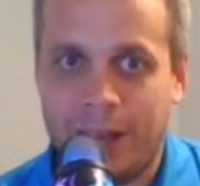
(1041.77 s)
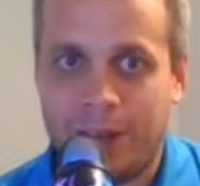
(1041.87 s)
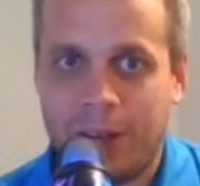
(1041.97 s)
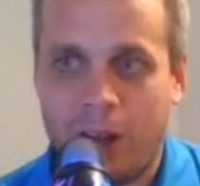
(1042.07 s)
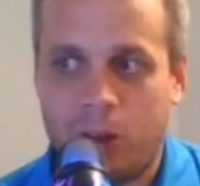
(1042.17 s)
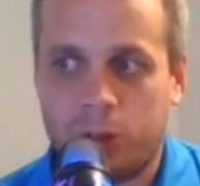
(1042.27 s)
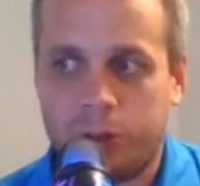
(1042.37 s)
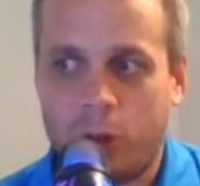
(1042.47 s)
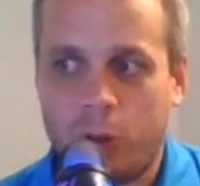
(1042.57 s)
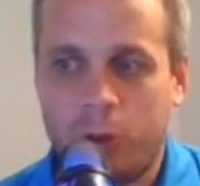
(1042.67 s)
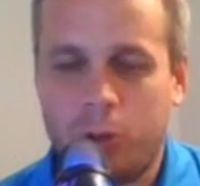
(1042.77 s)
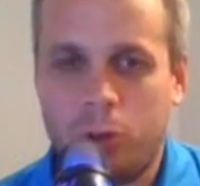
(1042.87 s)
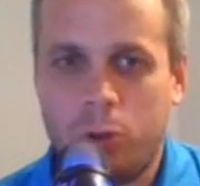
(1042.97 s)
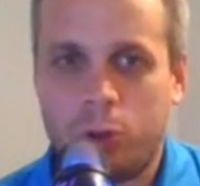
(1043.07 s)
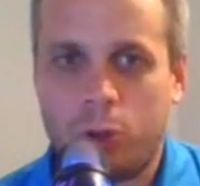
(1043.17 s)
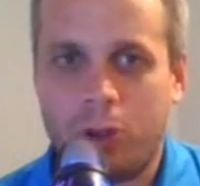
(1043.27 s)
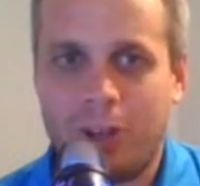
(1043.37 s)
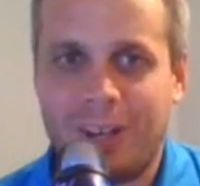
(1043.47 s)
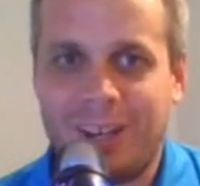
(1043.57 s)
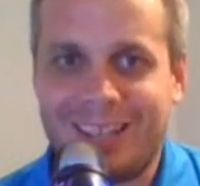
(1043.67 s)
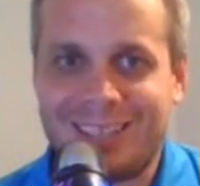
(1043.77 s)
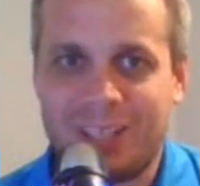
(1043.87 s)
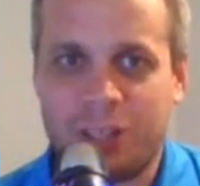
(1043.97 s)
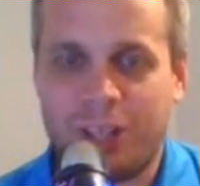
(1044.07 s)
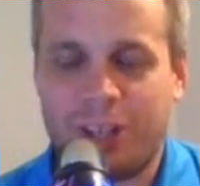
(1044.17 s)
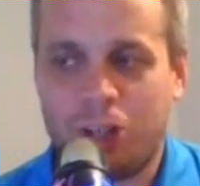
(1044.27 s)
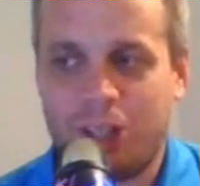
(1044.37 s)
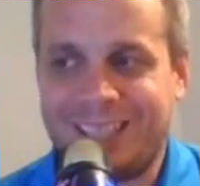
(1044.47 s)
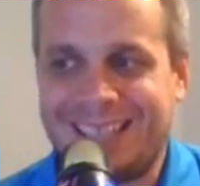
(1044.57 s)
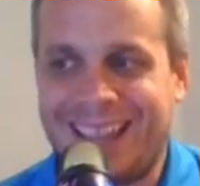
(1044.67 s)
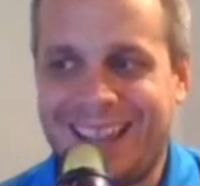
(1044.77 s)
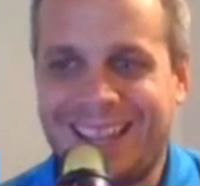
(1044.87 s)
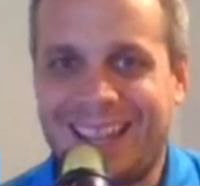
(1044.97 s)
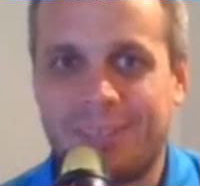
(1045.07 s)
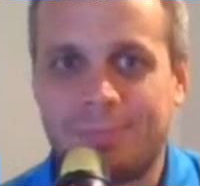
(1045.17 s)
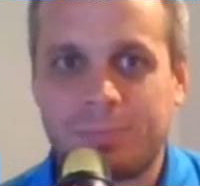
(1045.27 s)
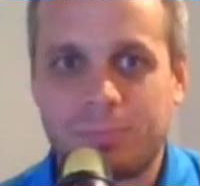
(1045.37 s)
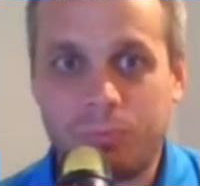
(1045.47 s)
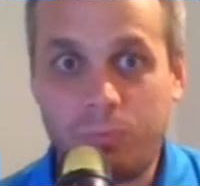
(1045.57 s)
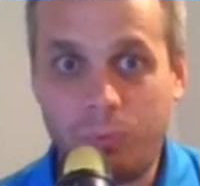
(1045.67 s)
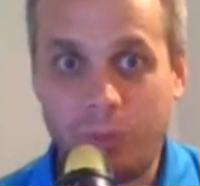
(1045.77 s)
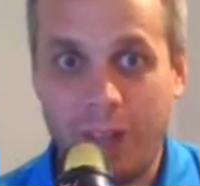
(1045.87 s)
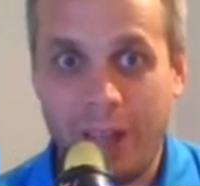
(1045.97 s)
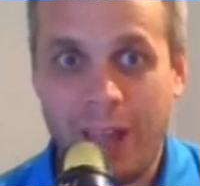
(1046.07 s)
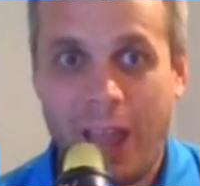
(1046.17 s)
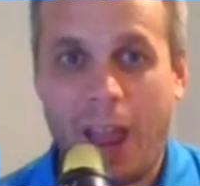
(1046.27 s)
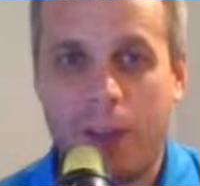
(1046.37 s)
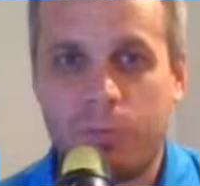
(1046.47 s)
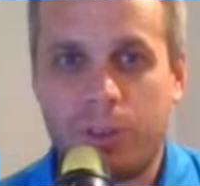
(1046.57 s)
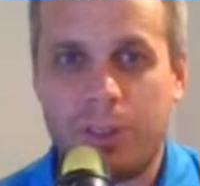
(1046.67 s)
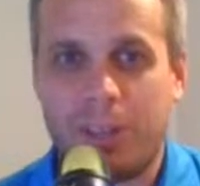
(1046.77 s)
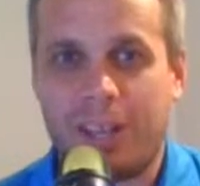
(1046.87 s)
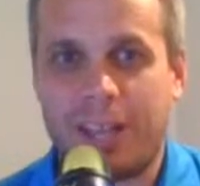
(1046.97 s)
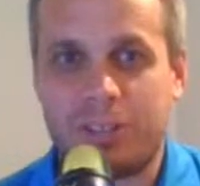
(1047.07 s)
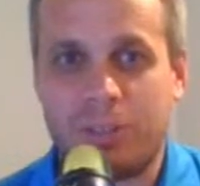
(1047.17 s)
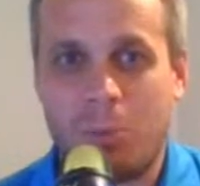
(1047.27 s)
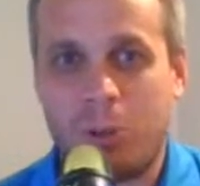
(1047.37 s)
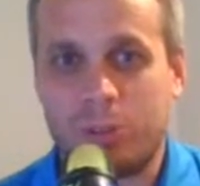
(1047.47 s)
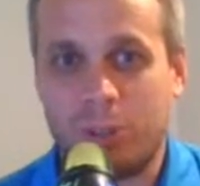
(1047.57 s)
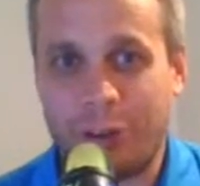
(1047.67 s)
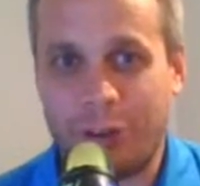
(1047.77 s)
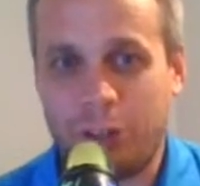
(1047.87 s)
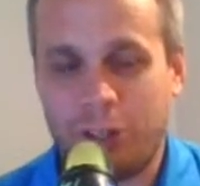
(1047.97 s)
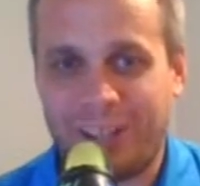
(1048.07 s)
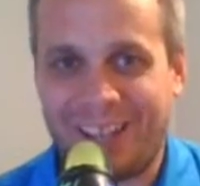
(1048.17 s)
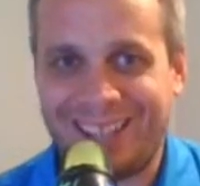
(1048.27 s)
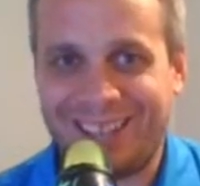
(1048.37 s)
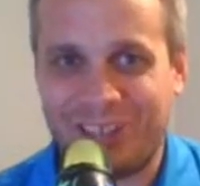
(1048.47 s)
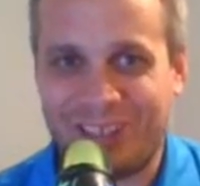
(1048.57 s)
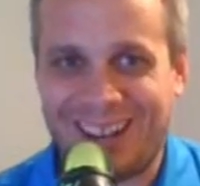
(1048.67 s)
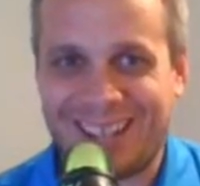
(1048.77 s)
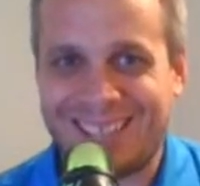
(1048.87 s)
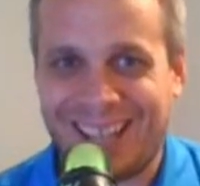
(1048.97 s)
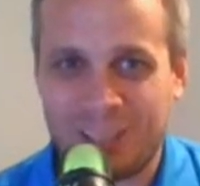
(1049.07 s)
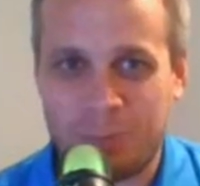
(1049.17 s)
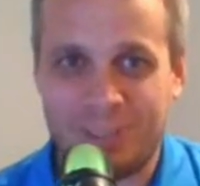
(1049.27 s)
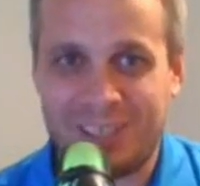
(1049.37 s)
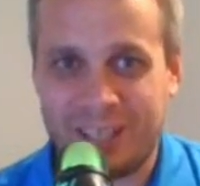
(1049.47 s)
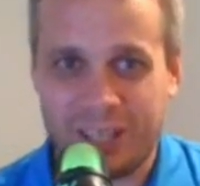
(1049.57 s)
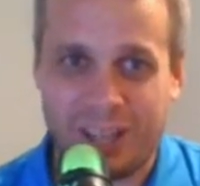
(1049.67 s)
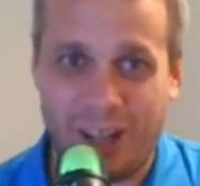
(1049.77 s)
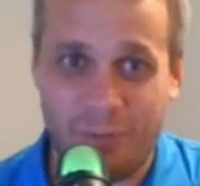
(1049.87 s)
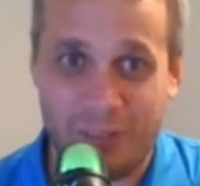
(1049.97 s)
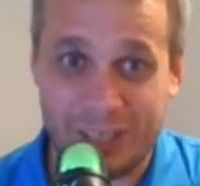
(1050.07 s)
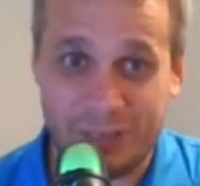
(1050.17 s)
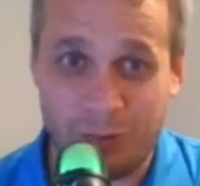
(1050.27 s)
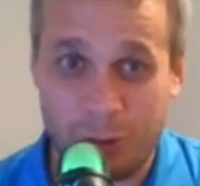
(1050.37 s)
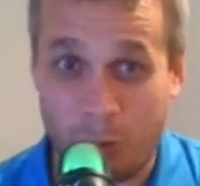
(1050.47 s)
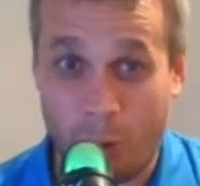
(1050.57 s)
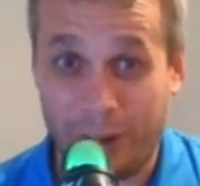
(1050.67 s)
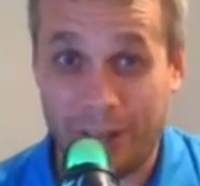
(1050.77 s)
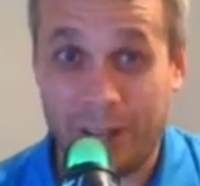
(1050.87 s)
Now, so you shouldn't necessarily take everything as the most literal and direct exposition of his viewpoint.